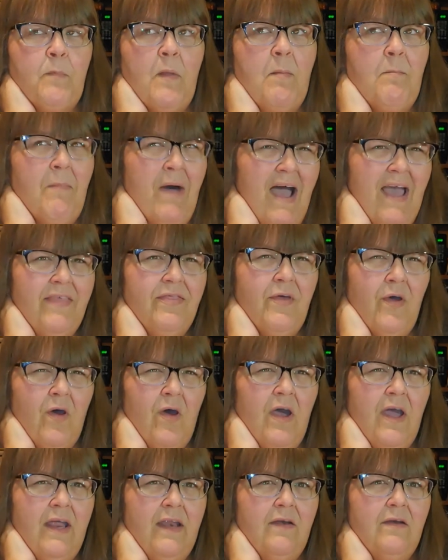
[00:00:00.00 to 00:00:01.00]
my
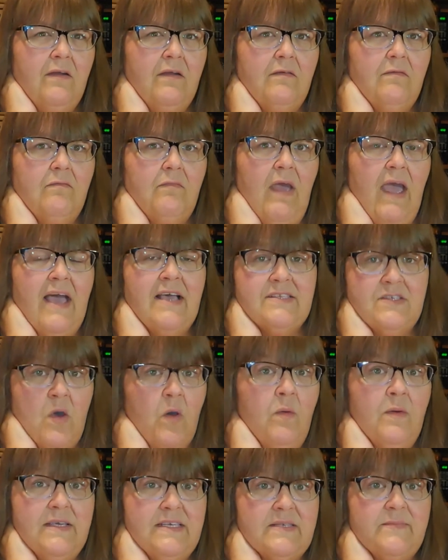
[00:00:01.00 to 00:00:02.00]
thought has
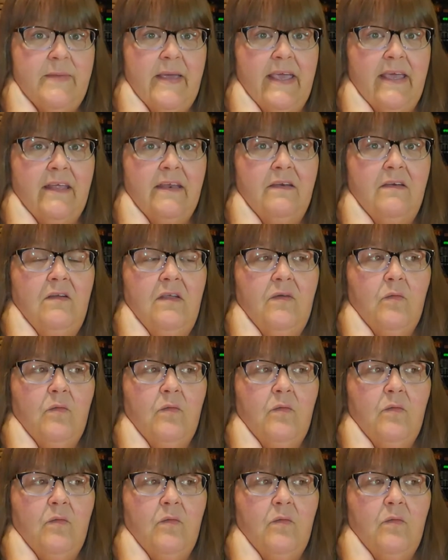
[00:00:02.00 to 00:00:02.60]
always been,